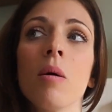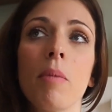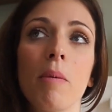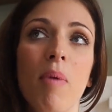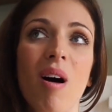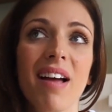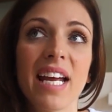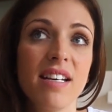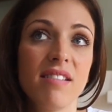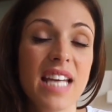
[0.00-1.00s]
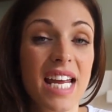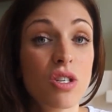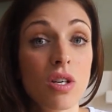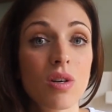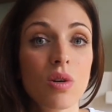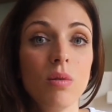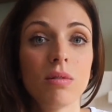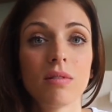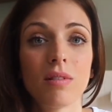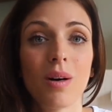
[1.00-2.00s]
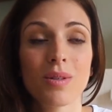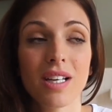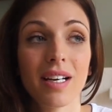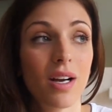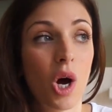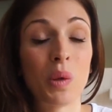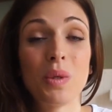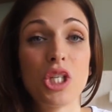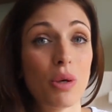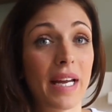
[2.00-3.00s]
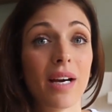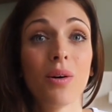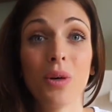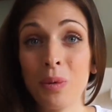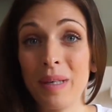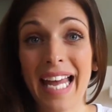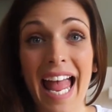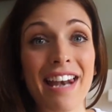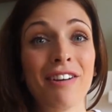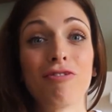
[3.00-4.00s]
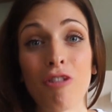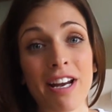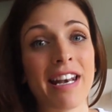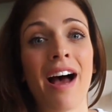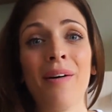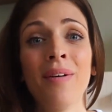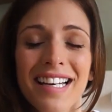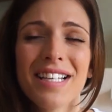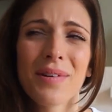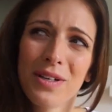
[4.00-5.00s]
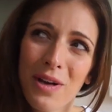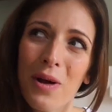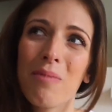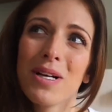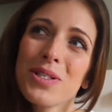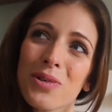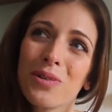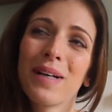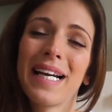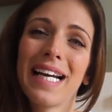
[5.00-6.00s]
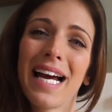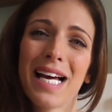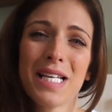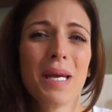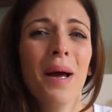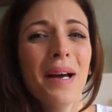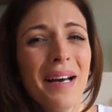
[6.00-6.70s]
But by day two, I was like, I would do it all again right now. So I know my story has,